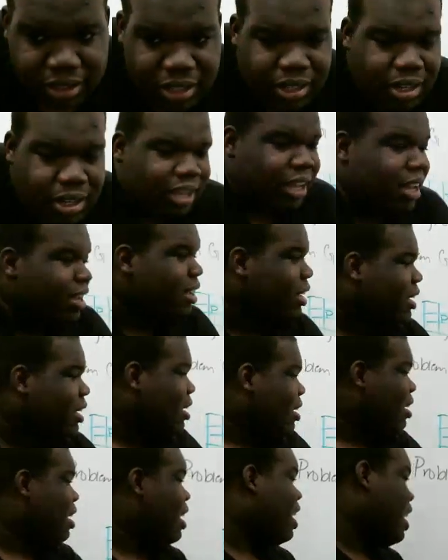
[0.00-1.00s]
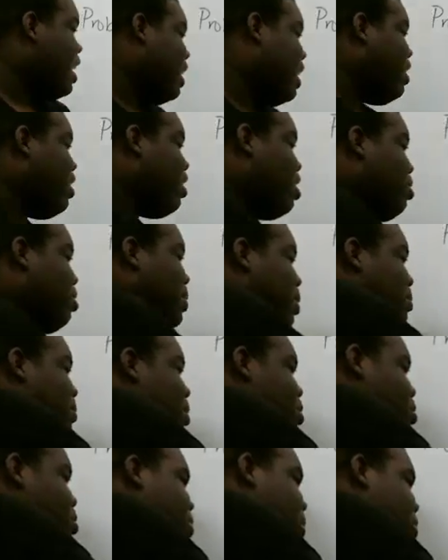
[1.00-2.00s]
Okay? And there could be
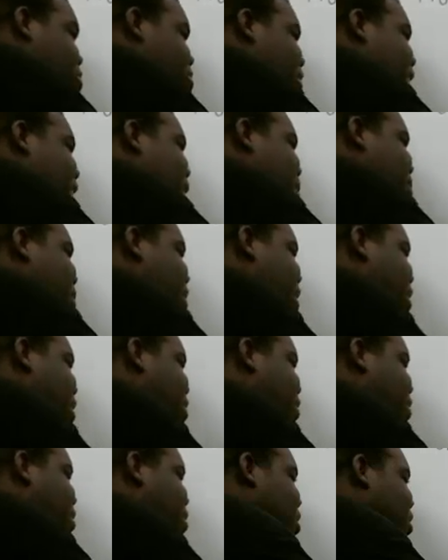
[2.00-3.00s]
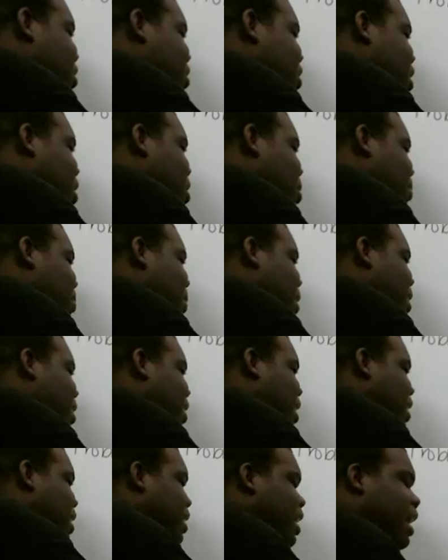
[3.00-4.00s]
multiple traps, so she could be
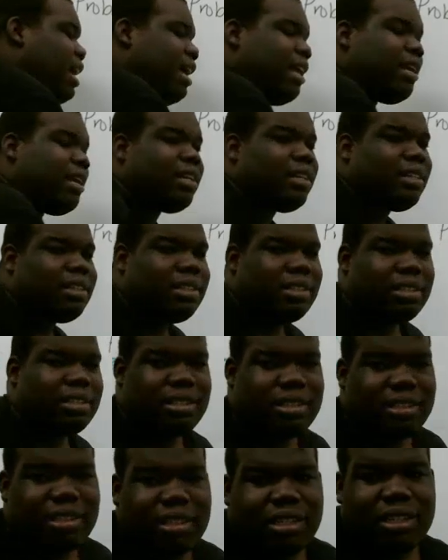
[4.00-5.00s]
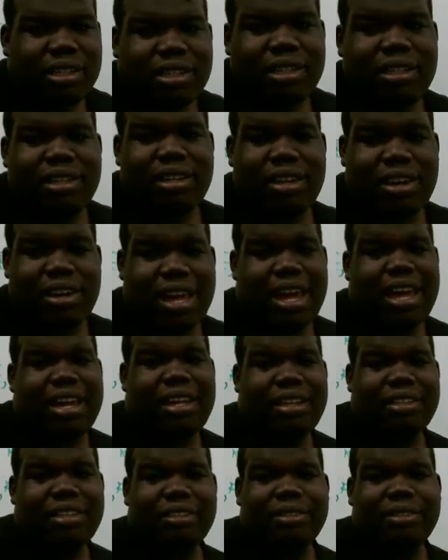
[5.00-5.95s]
like that. Okay?